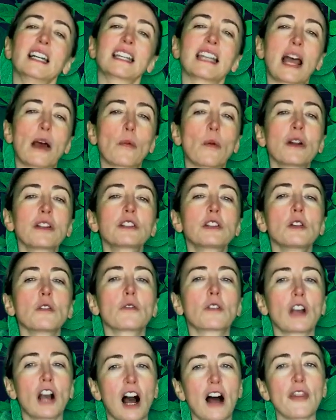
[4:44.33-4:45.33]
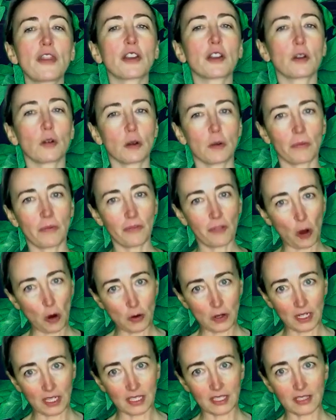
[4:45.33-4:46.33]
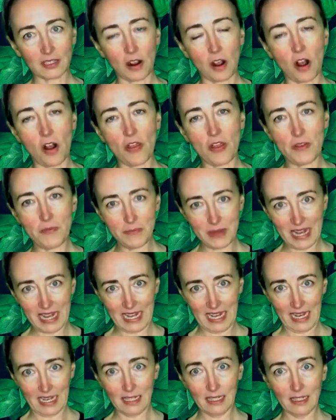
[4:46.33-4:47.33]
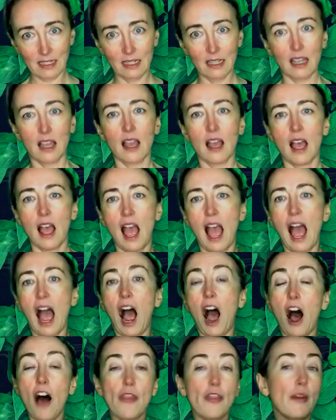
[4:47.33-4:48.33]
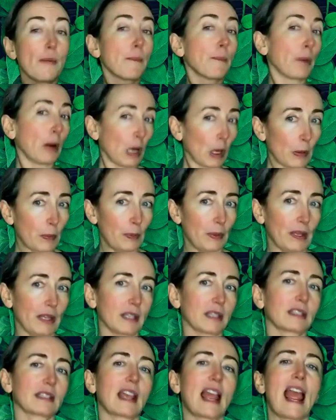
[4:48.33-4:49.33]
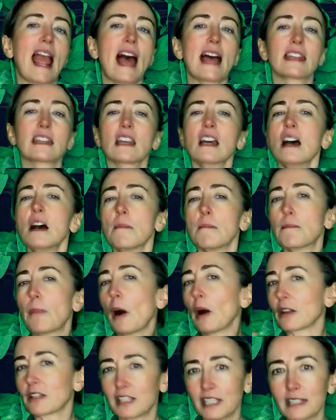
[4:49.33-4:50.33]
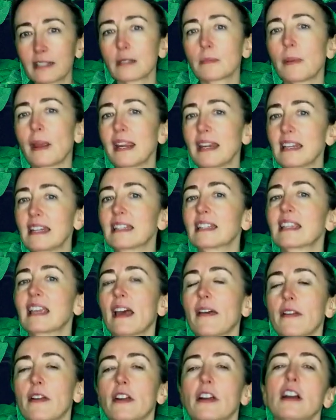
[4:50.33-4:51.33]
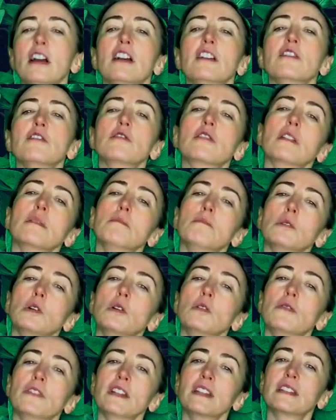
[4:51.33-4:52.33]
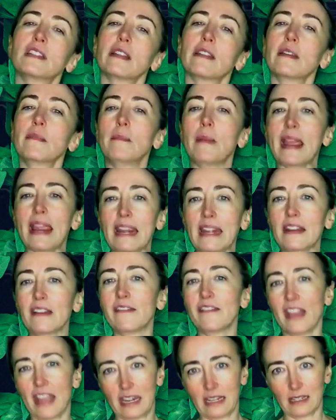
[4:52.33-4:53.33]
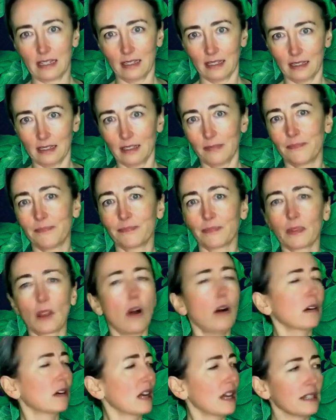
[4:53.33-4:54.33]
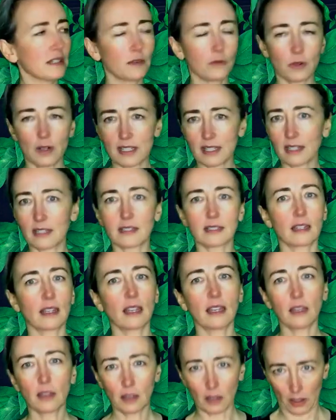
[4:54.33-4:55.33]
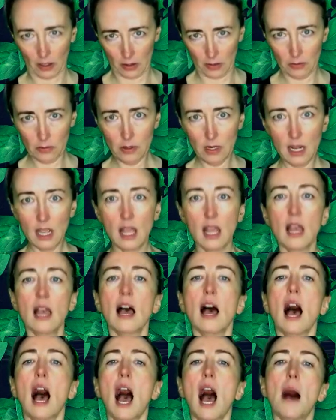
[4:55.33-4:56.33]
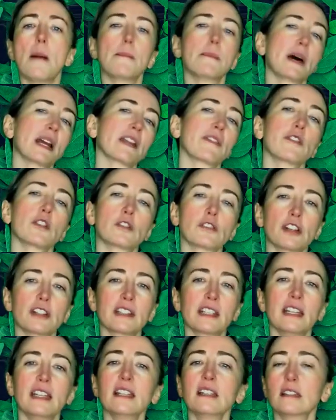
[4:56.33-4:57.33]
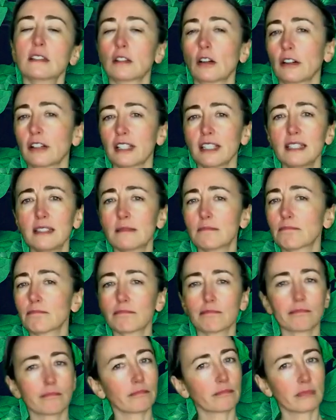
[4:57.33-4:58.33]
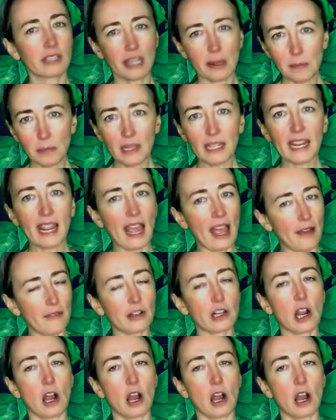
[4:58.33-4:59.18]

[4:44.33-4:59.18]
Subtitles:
Now, once you've got the group focused on the meeting, on the purpose, and participating together, you can move into the main event. All kinds of ways this can go. But if you're just getting started, simply have a